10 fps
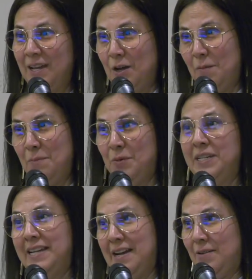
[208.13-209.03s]
a
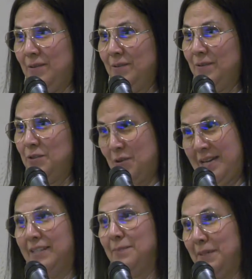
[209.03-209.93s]
nēhiyaw trying
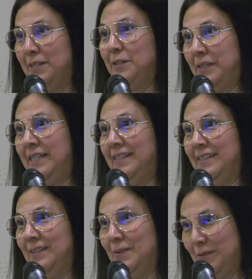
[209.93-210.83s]
to speak Cree
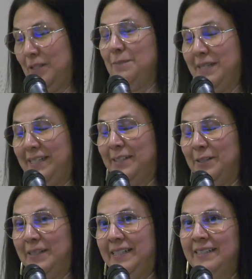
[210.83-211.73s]
or speaking
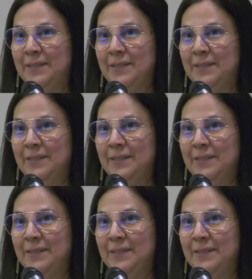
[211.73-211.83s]
Cree.